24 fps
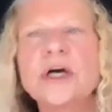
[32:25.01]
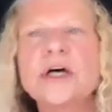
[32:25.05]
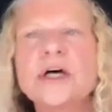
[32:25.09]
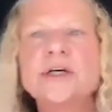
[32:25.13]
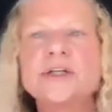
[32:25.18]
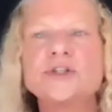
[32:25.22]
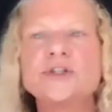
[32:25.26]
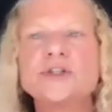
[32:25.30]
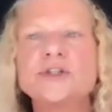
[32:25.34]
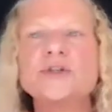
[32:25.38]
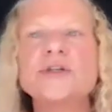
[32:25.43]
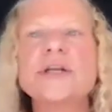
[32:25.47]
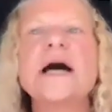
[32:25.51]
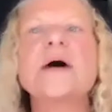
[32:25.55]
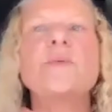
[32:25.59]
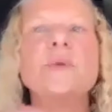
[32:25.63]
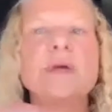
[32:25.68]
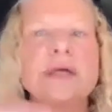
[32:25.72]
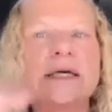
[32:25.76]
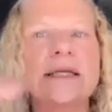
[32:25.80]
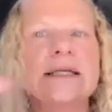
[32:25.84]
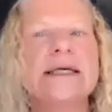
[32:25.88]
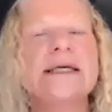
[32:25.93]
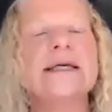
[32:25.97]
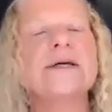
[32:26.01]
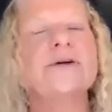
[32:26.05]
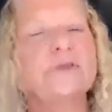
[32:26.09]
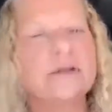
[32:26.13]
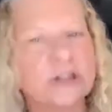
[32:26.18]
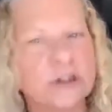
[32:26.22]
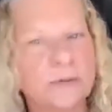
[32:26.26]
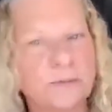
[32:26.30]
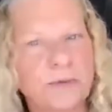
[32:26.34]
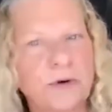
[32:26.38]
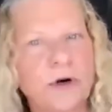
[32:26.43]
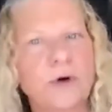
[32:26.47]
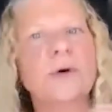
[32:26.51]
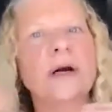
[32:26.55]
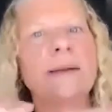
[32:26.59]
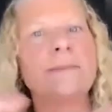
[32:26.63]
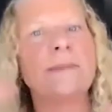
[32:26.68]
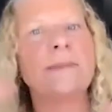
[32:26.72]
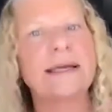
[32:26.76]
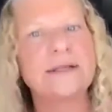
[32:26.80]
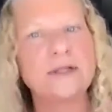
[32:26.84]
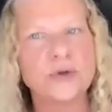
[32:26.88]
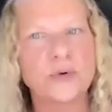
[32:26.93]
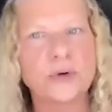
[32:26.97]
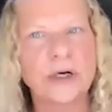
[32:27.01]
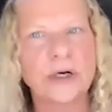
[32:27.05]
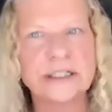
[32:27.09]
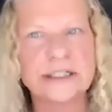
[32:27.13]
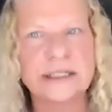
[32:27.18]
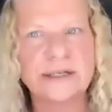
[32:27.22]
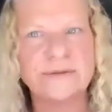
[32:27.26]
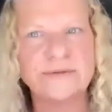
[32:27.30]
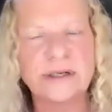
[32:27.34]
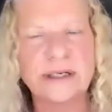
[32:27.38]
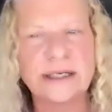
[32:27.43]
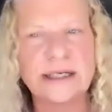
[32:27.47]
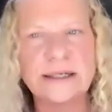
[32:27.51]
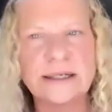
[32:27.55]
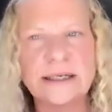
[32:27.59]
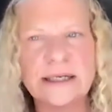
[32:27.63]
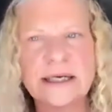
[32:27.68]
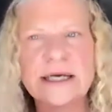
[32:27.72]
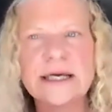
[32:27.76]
So now we can increase the program and your activity.